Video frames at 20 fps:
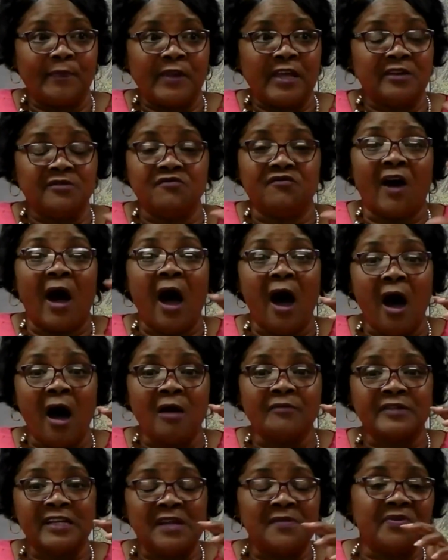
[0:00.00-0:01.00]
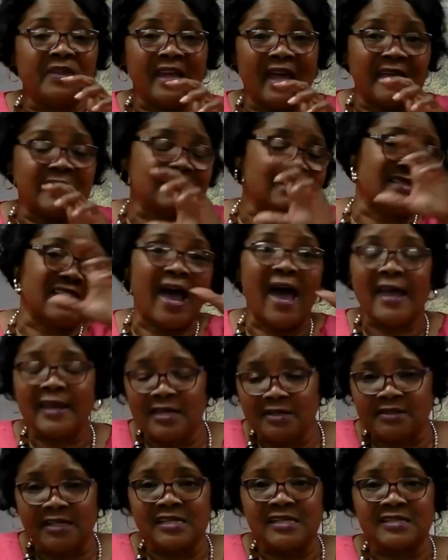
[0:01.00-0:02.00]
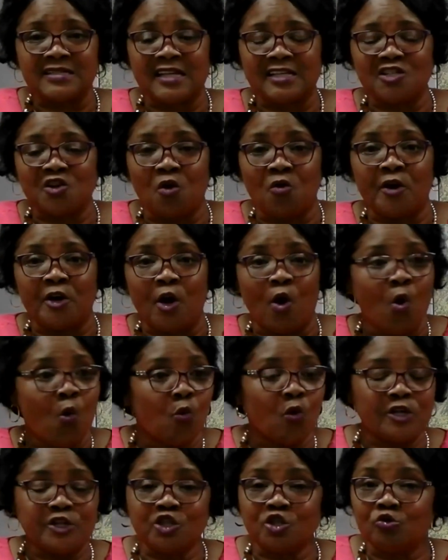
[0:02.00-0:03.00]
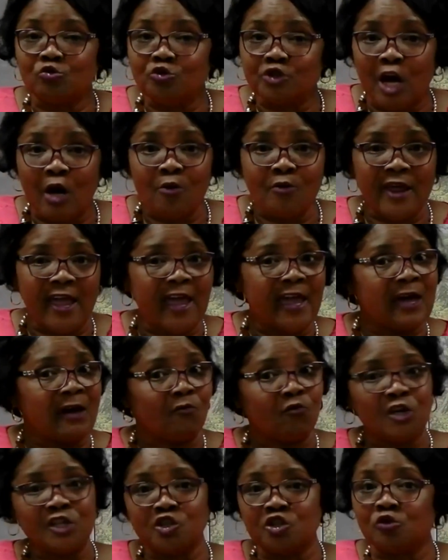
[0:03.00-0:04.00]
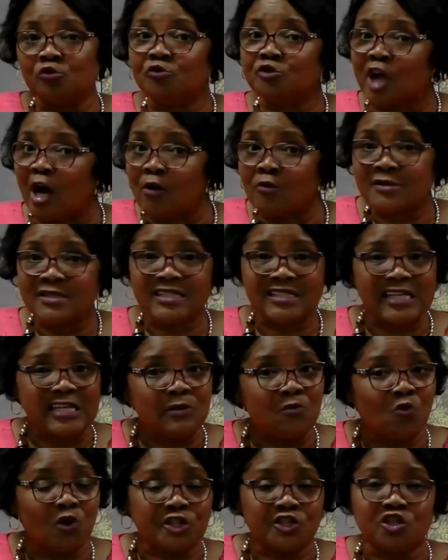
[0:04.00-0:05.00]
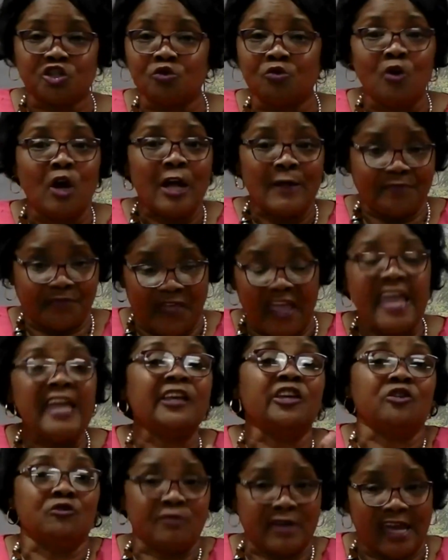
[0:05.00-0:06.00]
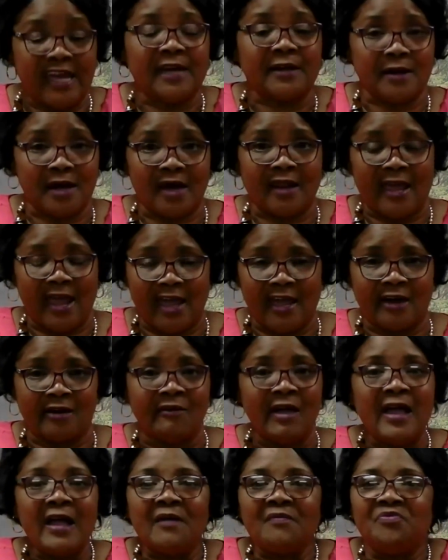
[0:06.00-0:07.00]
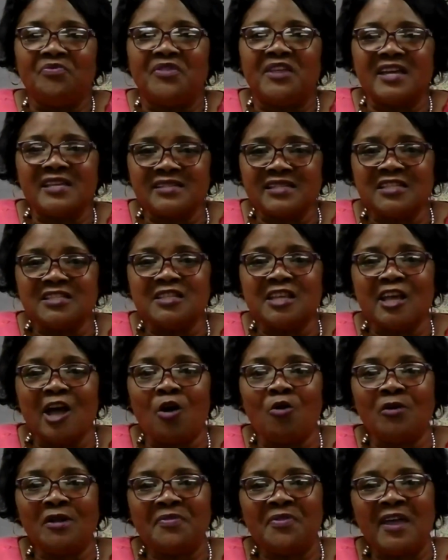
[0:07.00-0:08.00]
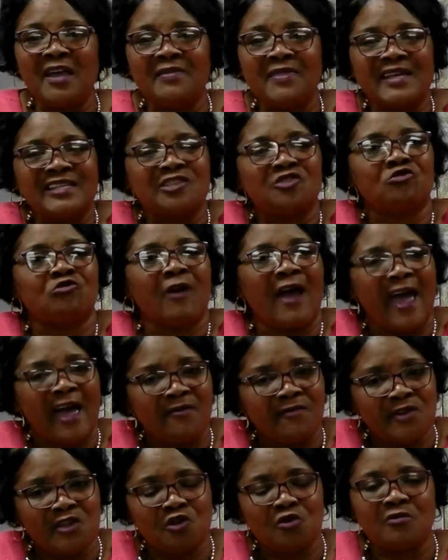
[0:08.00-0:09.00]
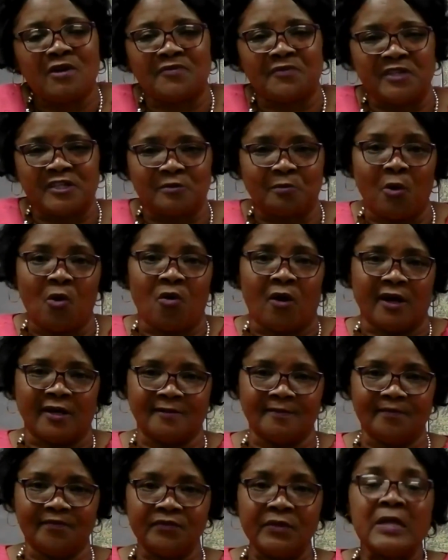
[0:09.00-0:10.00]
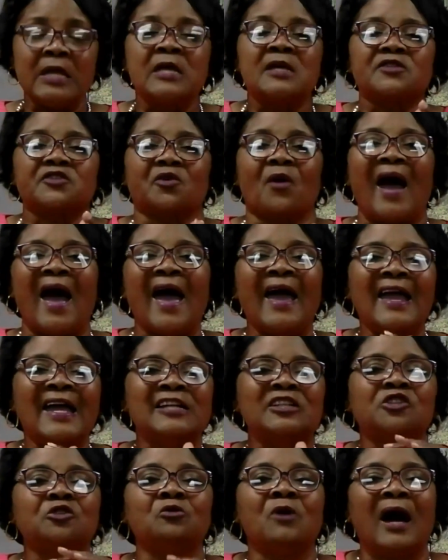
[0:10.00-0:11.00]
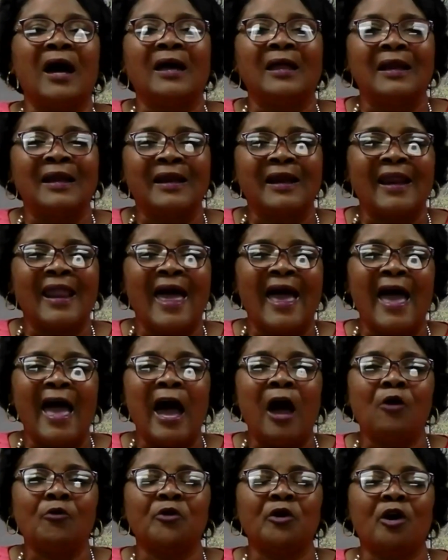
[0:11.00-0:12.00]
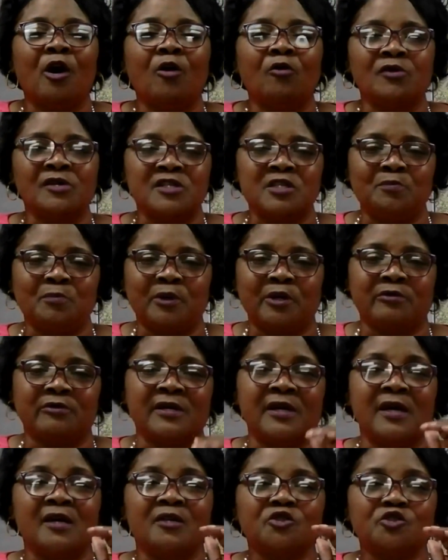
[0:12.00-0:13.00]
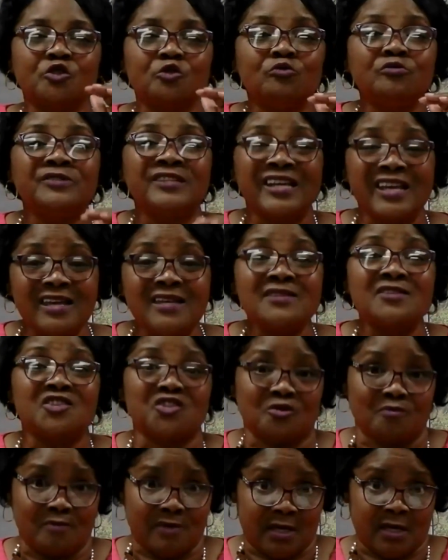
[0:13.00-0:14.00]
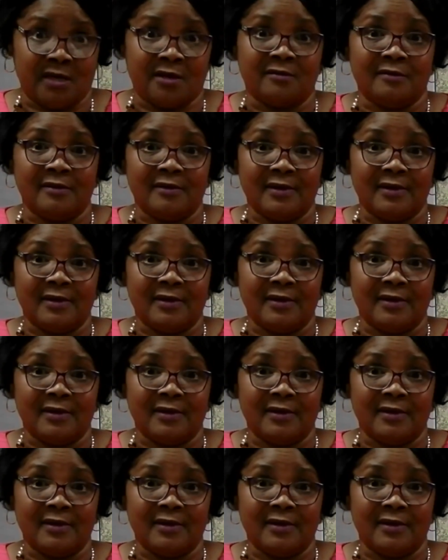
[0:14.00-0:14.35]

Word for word: involved in the anxieties that's going on, what you don't have, what you don't see, what you think you cannot have. This is the only thing that's driving you at this point. So I had to allow the Holy Spirit to teach me.